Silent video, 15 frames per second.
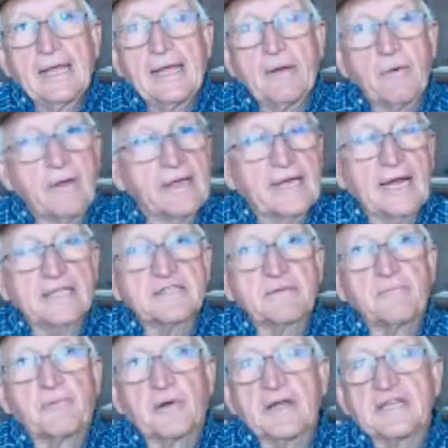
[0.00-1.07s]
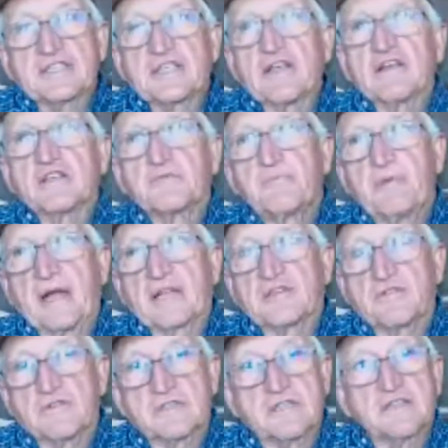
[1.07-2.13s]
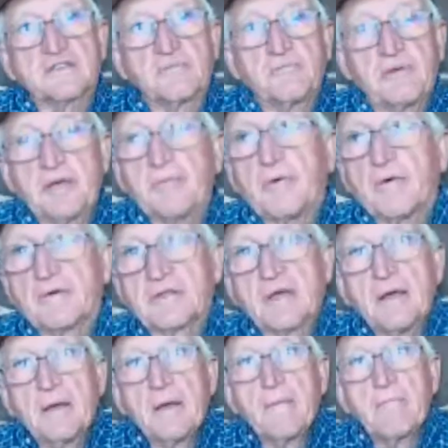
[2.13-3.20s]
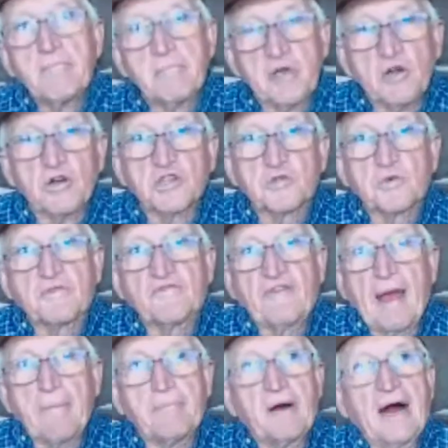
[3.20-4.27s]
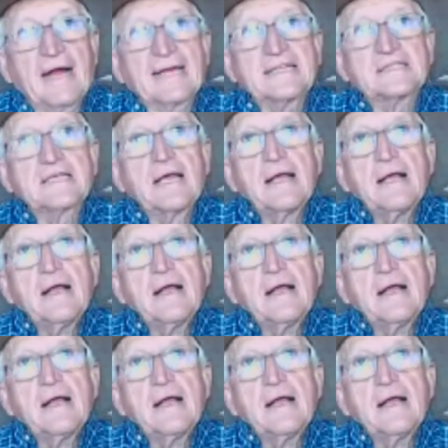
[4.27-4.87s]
And we got some pretty serious pictures of some people with mules with fat pockets.